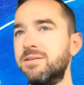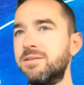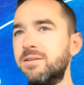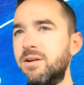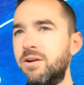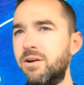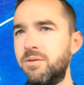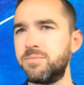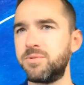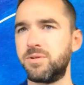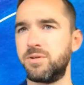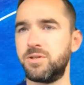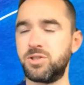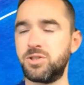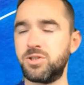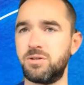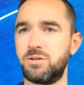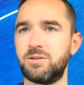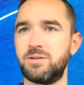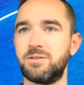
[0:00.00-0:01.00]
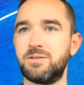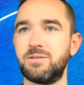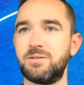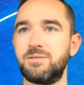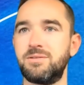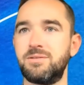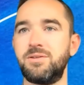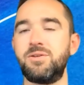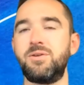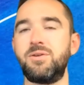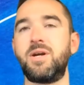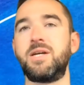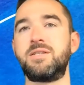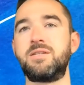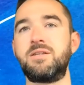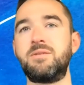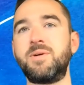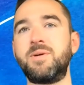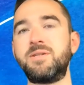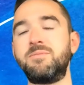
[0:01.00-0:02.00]
I'm sorry, Sean, you're
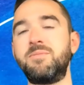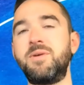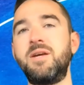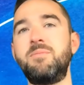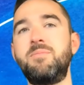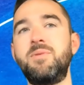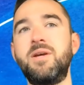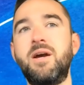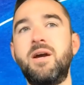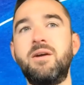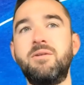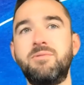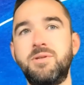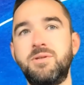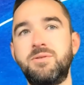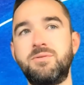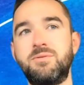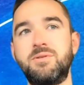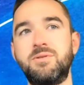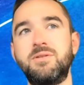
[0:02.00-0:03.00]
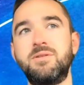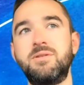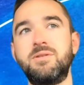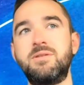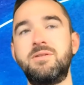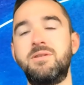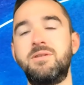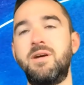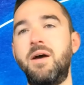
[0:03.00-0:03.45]
asking about some API resources.